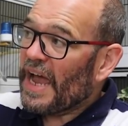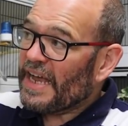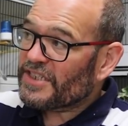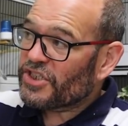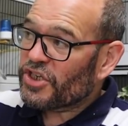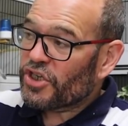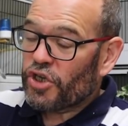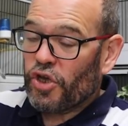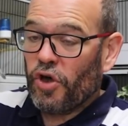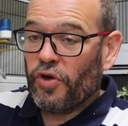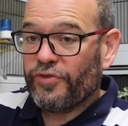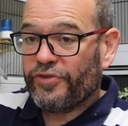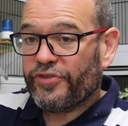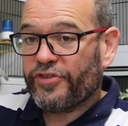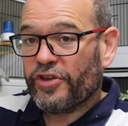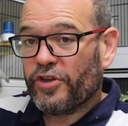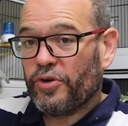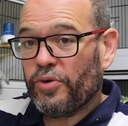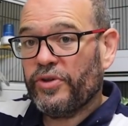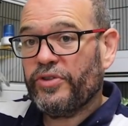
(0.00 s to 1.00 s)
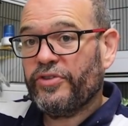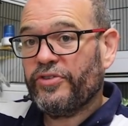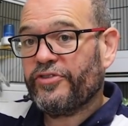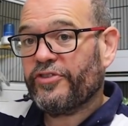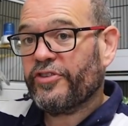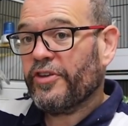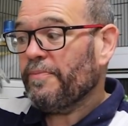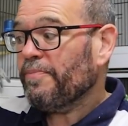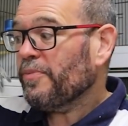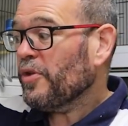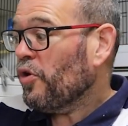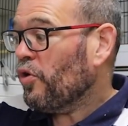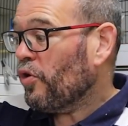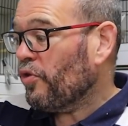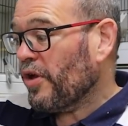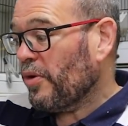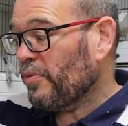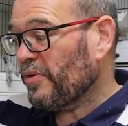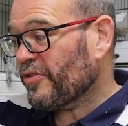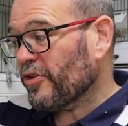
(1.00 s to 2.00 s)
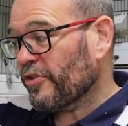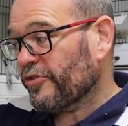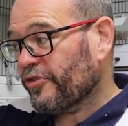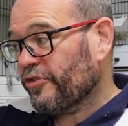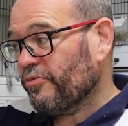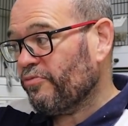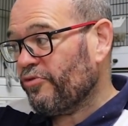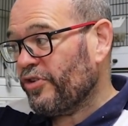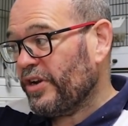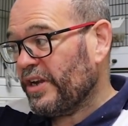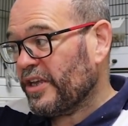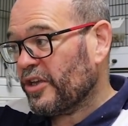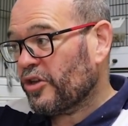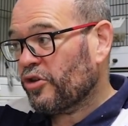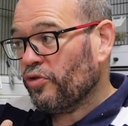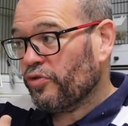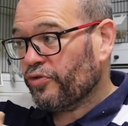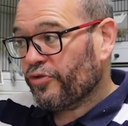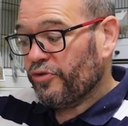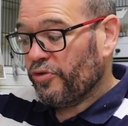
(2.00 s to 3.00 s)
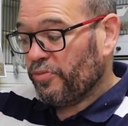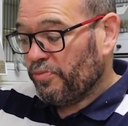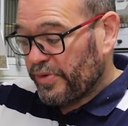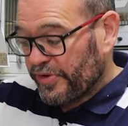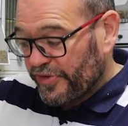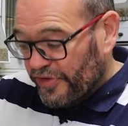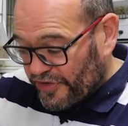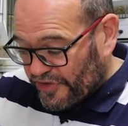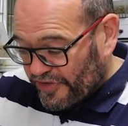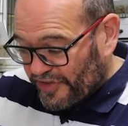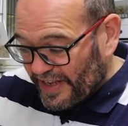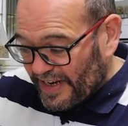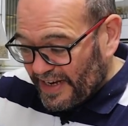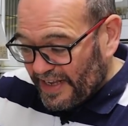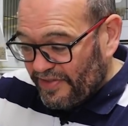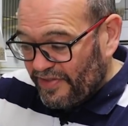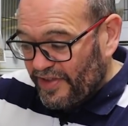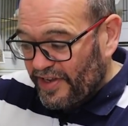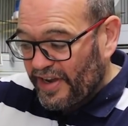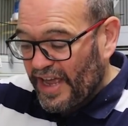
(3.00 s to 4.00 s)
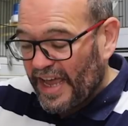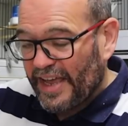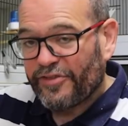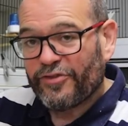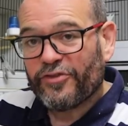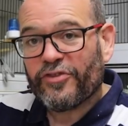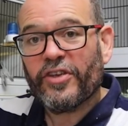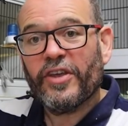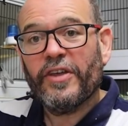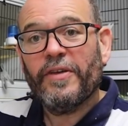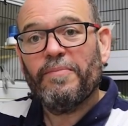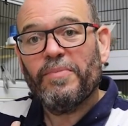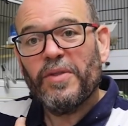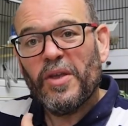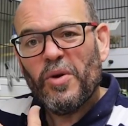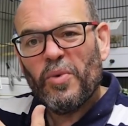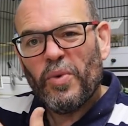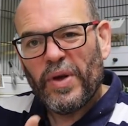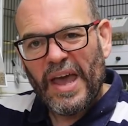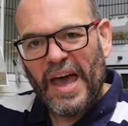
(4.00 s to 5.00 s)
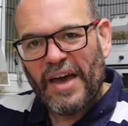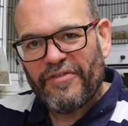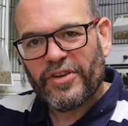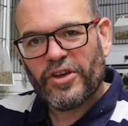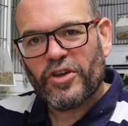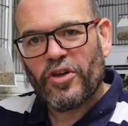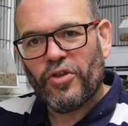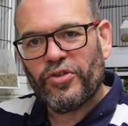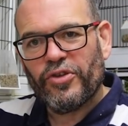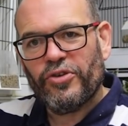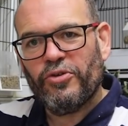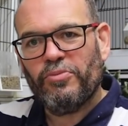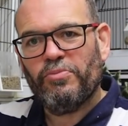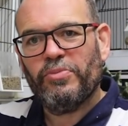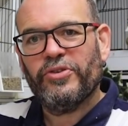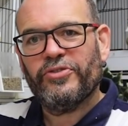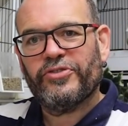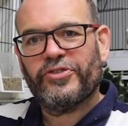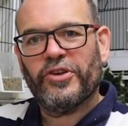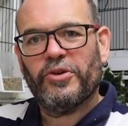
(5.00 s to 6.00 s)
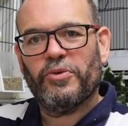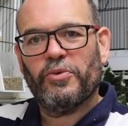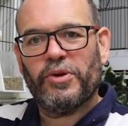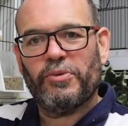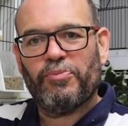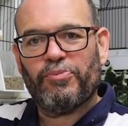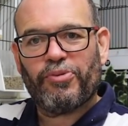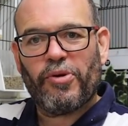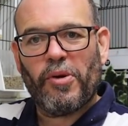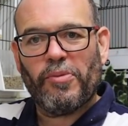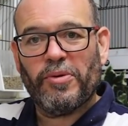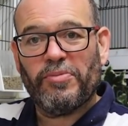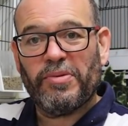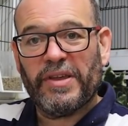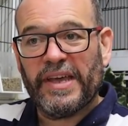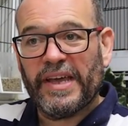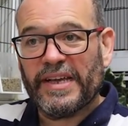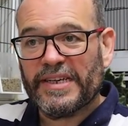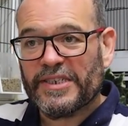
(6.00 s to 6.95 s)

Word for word: as a consequence although we've got some really good numbers still in the nest we haven't got the numbers that we probably